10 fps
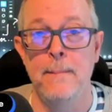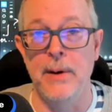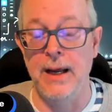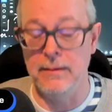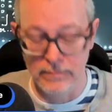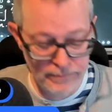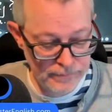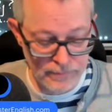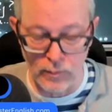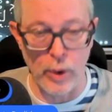But
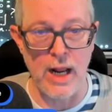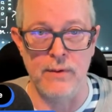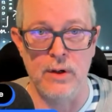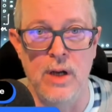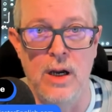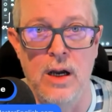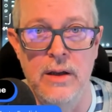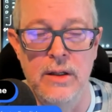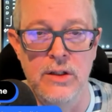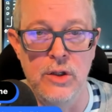whatever.
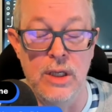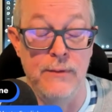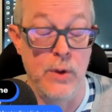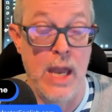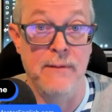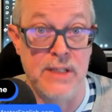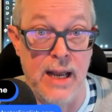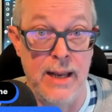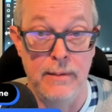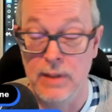If you have
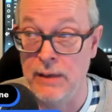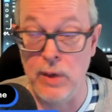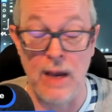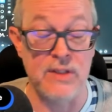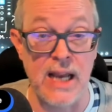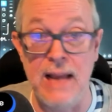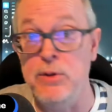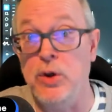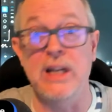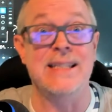time,
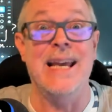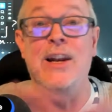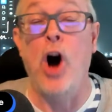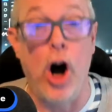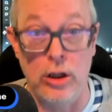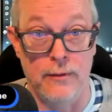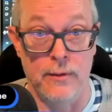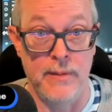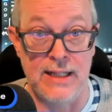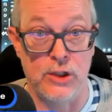you can attend all of
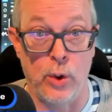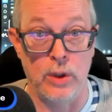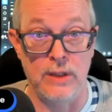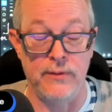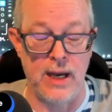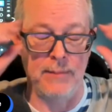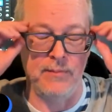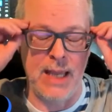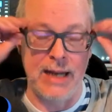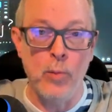them. That's totally fine.
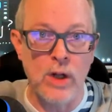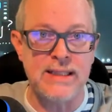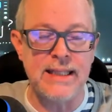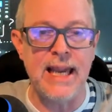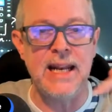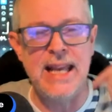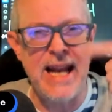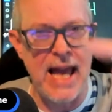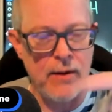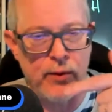And once again,
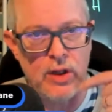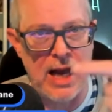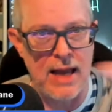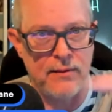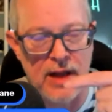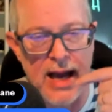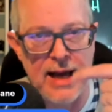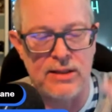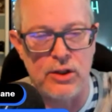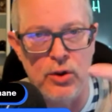in every live
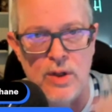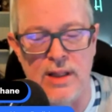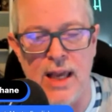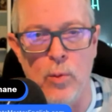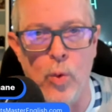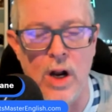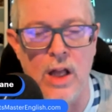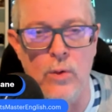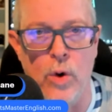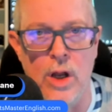class, you get that
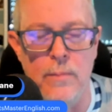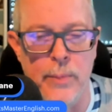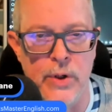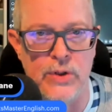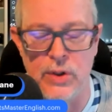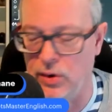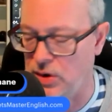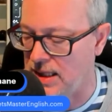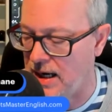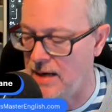one-on-one
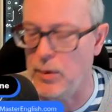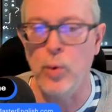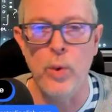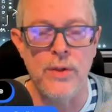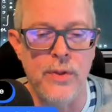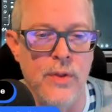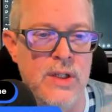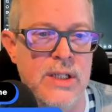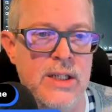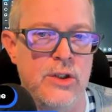personal time with
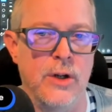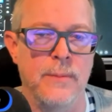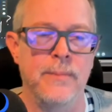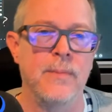the teacher.